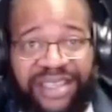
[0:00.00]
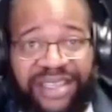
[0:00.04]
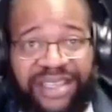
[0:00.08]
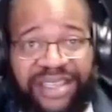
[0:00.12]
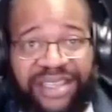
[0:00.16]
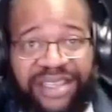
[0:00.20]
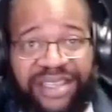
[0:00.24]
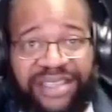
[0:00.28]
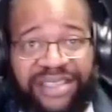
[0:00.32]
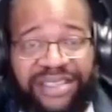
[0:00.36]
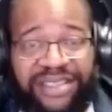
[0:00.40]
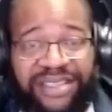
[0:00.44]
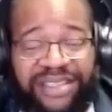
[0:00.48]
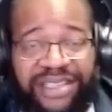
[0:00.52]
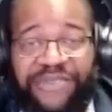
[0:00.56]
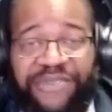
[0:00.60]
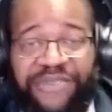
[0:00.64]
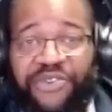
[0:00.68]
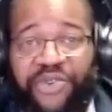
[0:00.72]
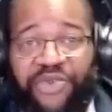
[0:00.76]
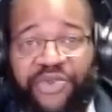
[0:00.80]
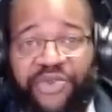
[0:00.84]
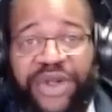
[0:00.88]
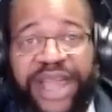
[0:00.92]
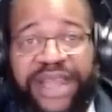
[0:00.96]

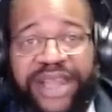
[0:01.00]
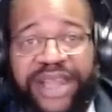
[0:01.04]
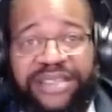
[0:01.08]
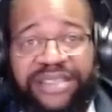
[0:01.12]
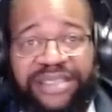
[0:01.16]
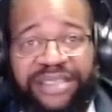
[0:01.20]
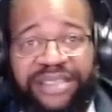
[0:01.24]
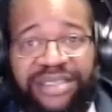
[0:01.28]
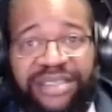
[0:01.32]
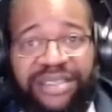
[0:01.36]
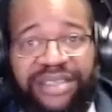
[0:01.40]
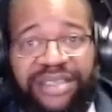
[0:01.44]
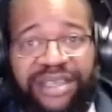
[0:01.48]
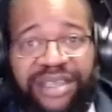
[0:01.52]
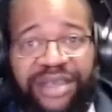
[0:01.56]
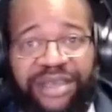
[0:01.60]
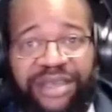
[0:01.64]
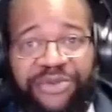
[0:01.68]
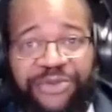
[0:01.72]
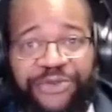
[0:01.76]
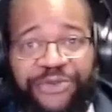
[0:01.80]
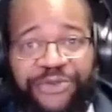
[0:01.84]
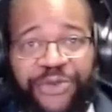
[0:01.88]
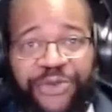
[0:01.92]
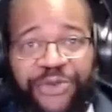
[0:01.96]
civil rights
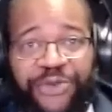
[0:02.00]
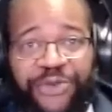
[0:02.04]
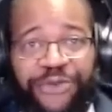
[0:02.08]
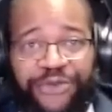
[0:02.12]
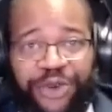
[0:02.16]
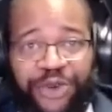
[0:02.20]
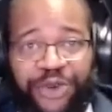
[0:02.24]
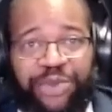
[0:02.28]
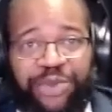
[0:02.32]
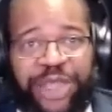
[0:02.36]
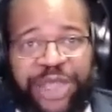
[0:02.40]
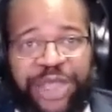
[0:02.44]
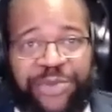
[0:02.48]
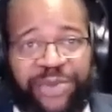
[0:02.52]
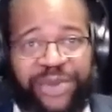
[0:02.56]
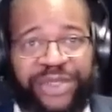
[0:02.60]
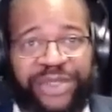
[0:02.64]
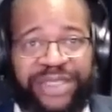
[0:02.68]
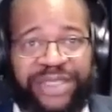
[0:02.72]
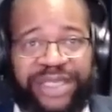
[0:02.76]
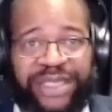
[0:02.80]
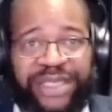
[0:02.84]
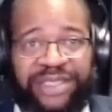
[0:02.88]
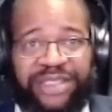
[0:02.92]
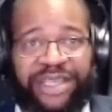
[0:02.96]
for people in
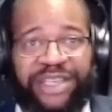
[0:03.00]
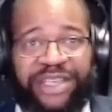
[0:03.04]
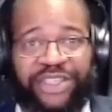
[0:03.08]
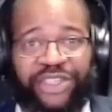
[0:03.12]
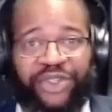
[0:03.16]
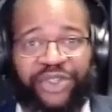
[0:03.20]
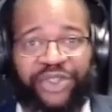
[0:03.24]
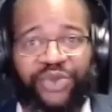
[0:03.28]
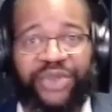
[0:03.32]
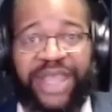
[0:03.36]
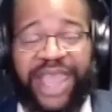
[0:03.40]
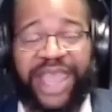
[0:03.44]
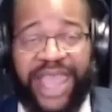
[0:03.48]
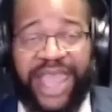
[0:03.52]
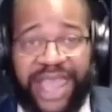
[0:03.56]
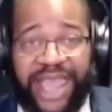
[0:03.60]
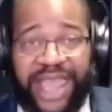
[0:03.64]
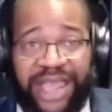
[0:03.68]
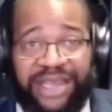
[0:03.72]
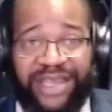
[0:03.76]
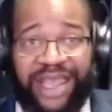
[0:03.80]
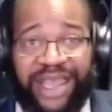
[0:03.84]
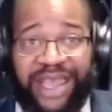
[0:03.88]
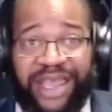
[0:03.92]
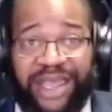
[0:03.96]
this country,
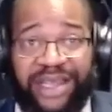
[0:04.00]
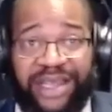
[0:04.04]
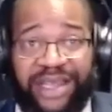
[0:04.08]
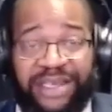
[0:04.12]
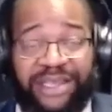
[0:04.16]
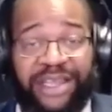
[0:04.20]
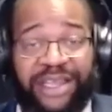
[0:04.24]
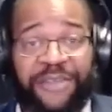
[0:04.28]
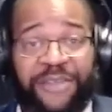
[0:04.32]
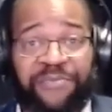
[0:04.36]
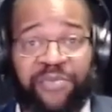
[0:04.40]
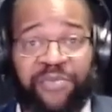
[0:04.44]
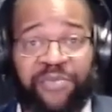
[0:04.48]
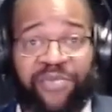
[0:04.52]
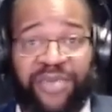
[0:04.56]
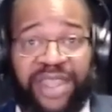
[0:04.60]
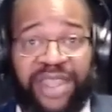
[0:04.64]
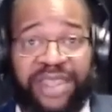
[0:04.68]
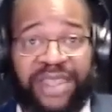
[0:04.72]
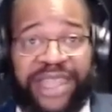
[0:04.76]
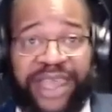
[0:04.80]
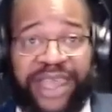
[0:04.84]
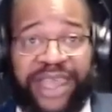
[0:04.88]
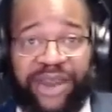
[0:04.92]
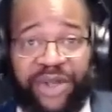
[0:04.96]
and
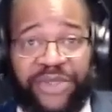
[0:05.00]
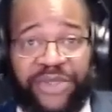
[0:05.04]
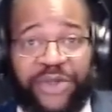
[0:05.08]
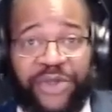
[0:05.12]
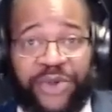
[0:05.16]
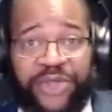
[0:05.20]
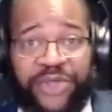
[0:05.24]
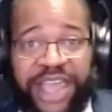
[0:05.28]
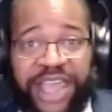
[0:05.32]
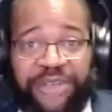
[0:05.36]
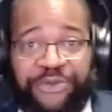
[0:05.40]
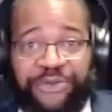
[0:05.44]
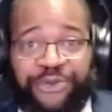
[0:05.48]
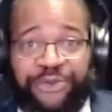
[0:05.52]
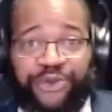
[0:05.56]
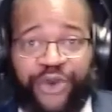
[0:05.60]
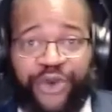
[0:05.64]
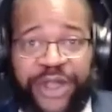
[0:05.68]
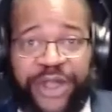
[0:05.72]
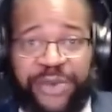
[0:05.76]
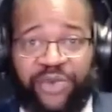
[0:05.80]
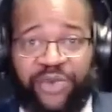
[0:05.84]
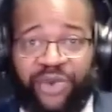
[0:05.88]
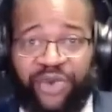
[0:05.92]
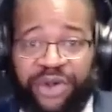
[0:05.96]
that although that
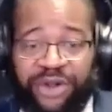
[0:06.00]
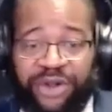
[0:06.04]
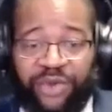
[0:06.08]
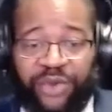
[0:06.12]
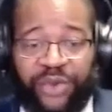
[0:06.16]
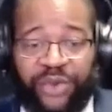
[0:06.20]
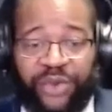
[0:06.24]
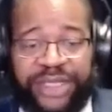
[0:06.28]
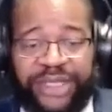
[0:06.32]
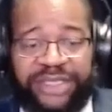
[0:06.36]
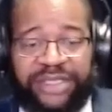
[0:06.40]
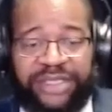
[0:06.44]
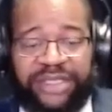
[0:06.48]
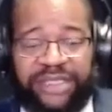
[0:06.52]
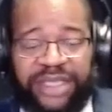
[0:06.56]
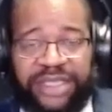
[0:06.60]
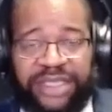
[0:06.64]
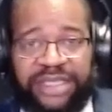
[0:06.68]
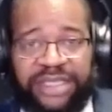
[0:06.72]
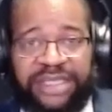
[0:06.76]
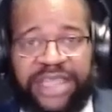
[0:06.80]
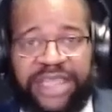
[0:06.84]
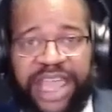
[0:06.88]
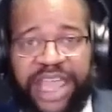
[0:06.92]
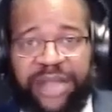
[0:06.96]
framework was
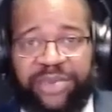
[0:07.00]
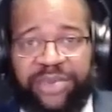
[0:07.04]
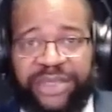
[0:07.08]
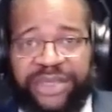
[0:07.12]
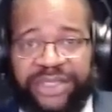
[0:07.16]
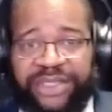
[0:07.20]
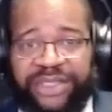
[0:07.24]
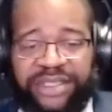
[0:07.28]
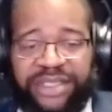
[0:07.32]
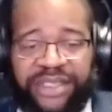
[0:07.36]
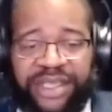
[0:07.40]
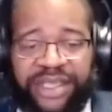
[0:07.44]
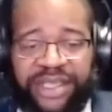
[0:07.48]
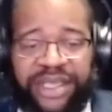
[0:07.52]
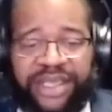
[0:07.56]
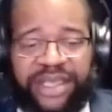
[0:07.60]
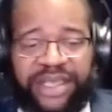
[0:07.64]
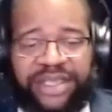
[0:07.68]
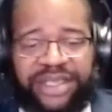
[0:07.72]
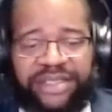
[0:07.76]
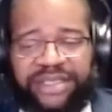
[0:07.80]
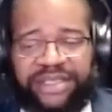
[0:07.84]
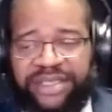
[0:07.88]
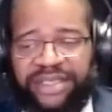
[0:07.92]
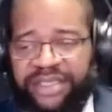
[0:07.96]
established
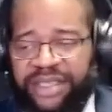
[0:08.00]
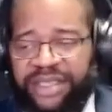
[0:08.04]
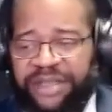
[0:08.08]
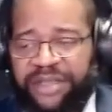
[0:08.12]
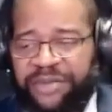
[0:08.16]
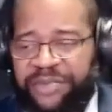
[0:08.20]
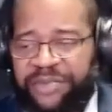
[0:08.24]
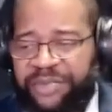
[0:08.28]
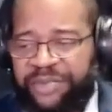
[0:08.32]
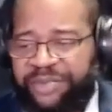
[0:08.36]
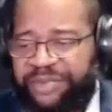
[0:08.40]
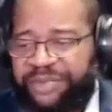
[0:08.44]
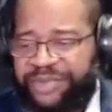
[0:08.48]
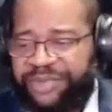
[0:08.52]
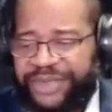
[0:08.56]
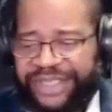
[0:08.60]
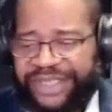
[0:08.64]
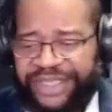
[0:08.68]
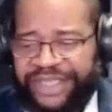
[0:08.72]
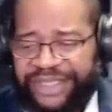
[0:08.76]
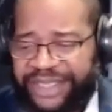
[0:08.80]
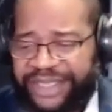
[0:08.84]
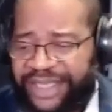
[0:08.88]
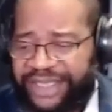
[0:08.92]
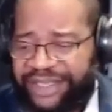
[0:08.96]
some
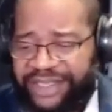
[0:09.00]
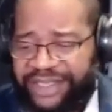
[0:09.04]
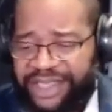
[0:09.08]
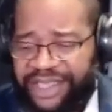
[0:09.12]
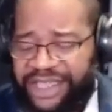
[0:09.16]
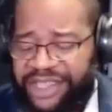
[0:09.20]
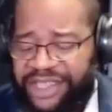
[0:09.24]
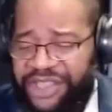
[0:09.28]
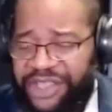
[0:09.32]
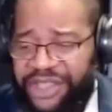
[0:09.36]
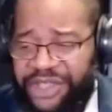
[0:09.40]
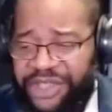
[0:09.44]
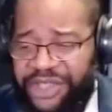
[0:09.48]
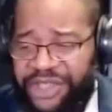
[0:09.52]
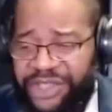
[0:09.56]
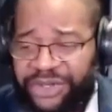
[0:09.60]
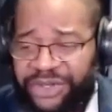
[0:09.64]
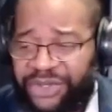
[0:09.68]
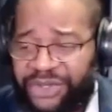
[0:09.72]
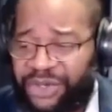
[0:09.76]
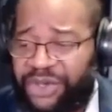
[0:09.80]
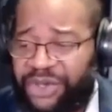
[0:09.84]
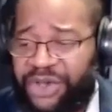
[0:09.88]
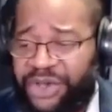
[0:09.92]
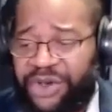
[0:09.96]
60 years
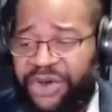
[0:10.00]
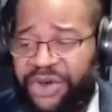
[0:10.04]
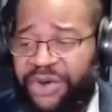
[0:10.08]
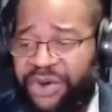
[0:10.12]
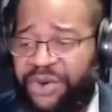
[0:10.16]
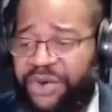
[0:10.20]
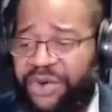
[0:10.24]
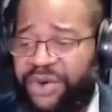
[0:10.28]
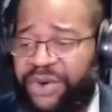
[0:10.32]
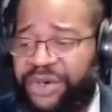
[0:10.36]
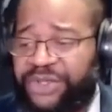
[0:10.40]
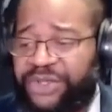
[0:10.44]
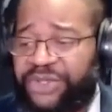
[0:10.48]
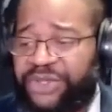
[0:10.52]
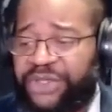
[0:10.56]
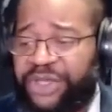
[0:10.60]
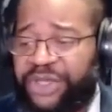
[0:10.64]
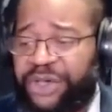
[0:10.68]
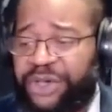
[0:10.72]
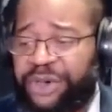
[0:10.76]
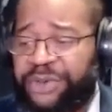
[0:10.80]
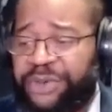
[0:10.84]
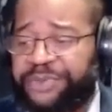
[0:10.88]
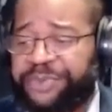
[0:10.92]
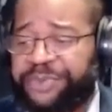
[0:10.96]
ago or so,